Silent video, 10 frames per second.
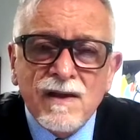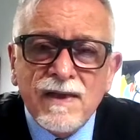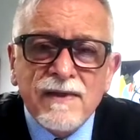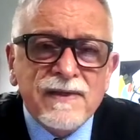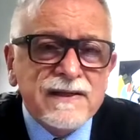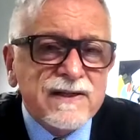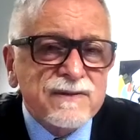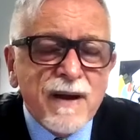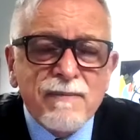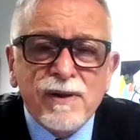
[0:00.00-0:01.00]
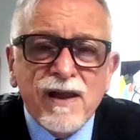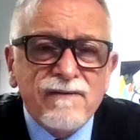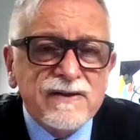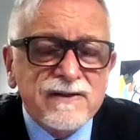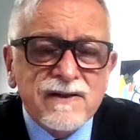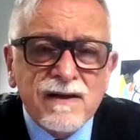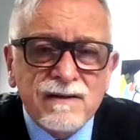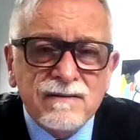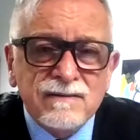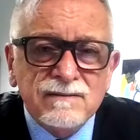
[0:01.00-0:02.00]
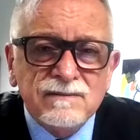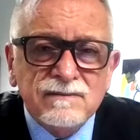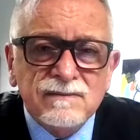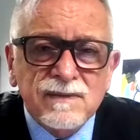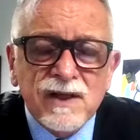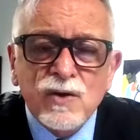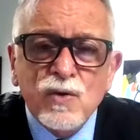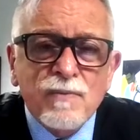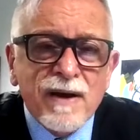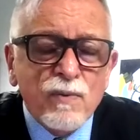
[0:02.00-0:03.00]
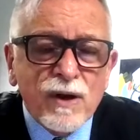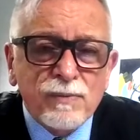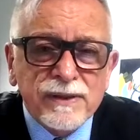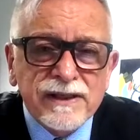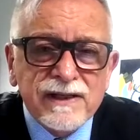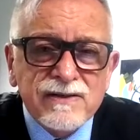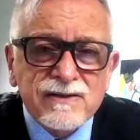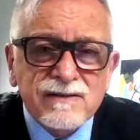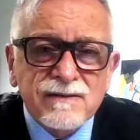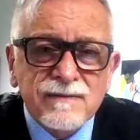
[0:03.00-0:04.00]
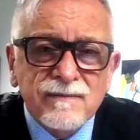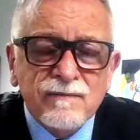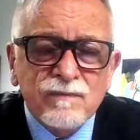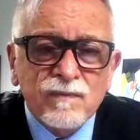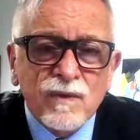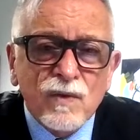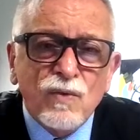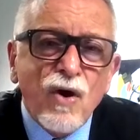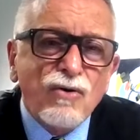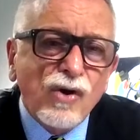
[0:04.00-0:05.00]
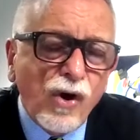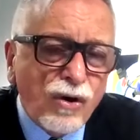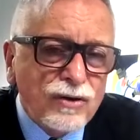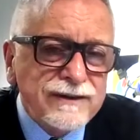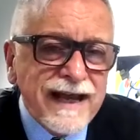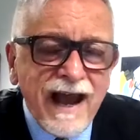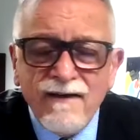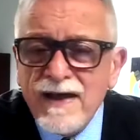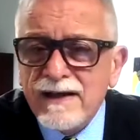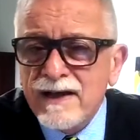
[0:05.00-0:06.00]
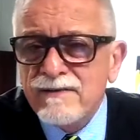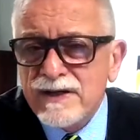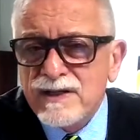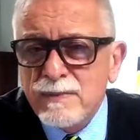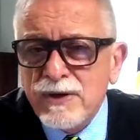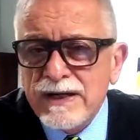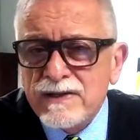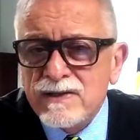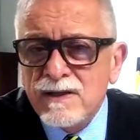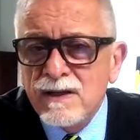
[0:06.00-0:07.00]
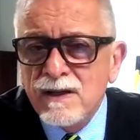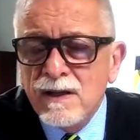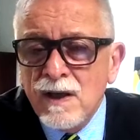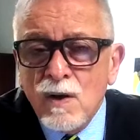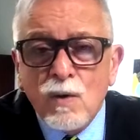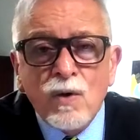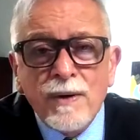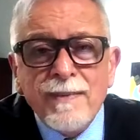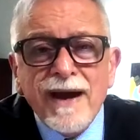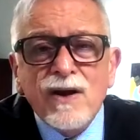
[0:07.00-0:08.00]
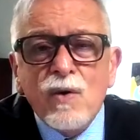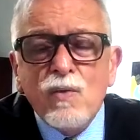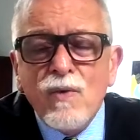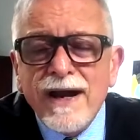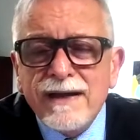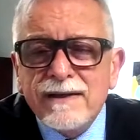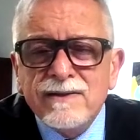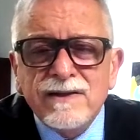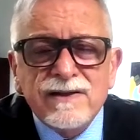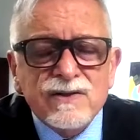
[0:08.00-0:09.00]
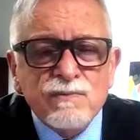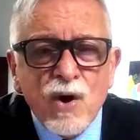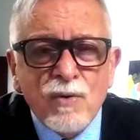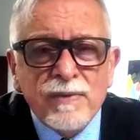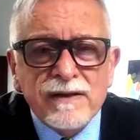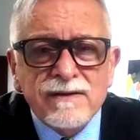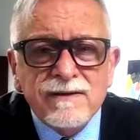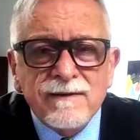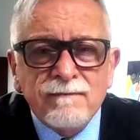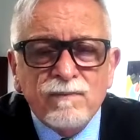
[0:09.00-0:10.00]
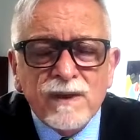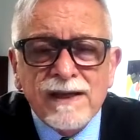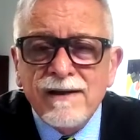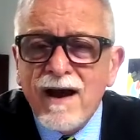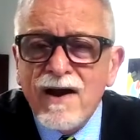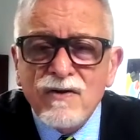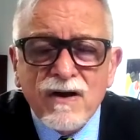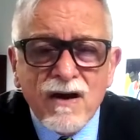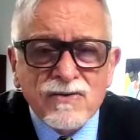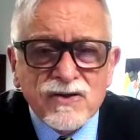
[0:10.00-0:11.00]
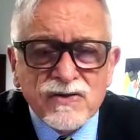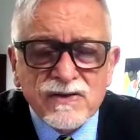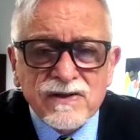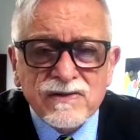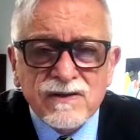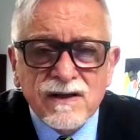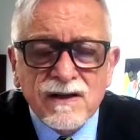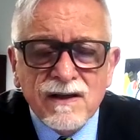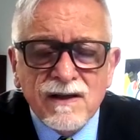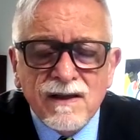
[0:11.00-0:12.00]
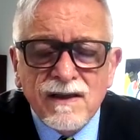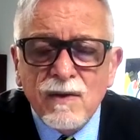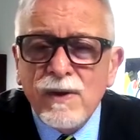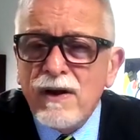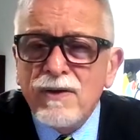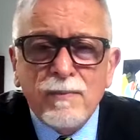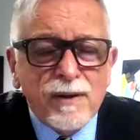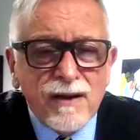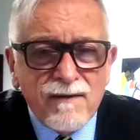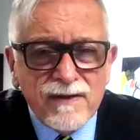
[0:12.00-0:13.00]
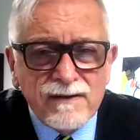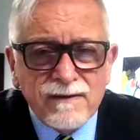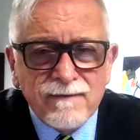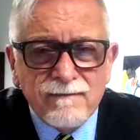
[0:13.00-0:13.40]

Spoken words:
that this is my beloved Son, in whom I'm well pleased. We're all called to have that kind of experience, where we might awaken to this moment in higher consciousness, that we are the beloved.